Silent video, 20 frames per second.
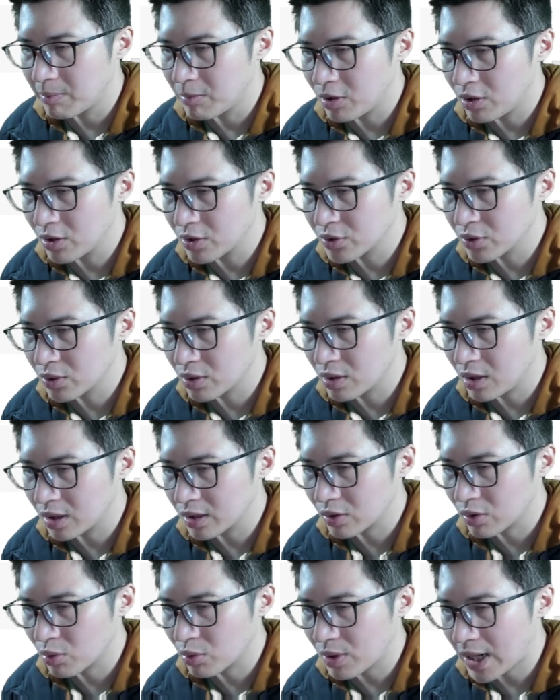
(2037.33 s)
module called
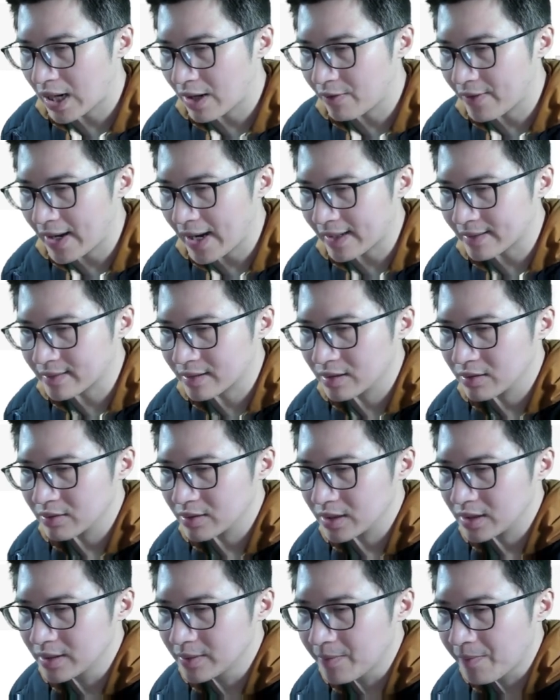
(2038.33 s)
the graph
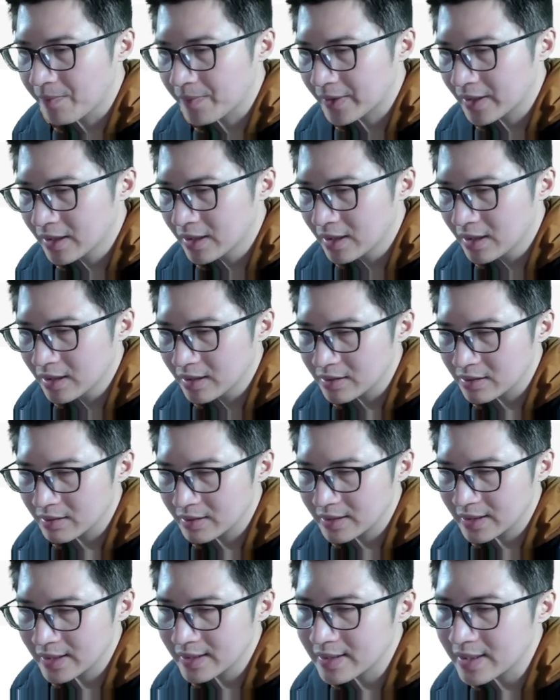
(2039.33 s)
executor. So
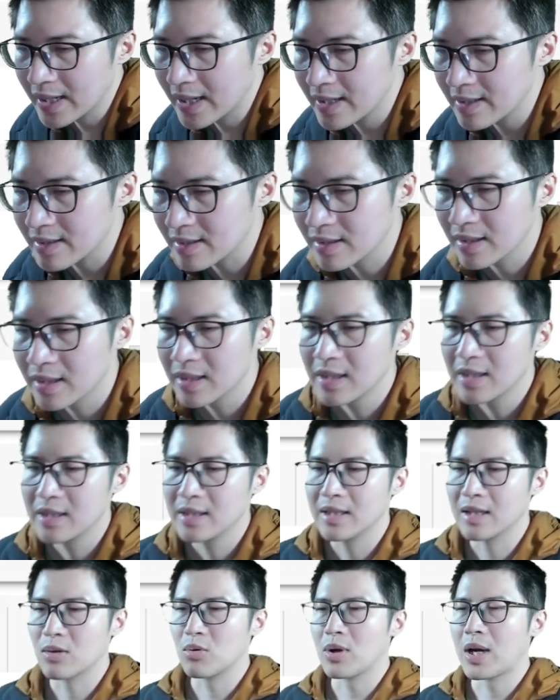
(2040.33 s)
in this case,
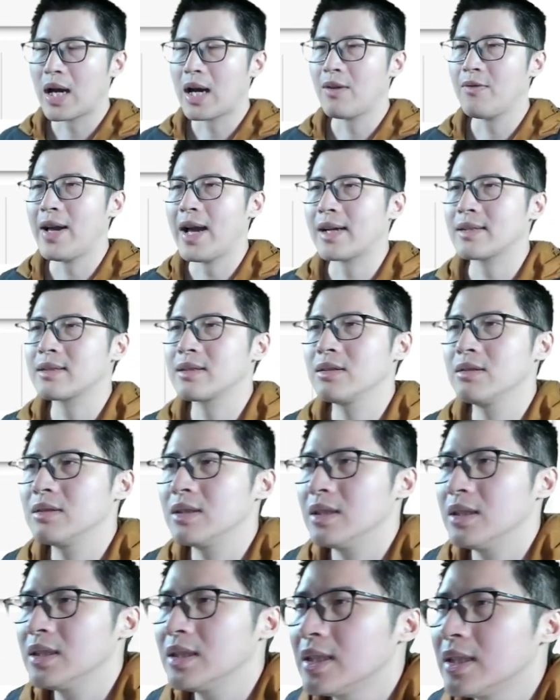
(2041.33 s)
the graph
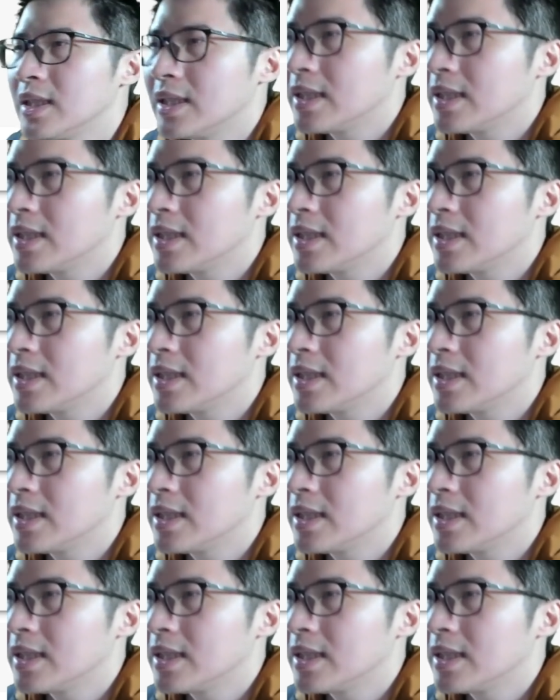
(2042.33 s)
executor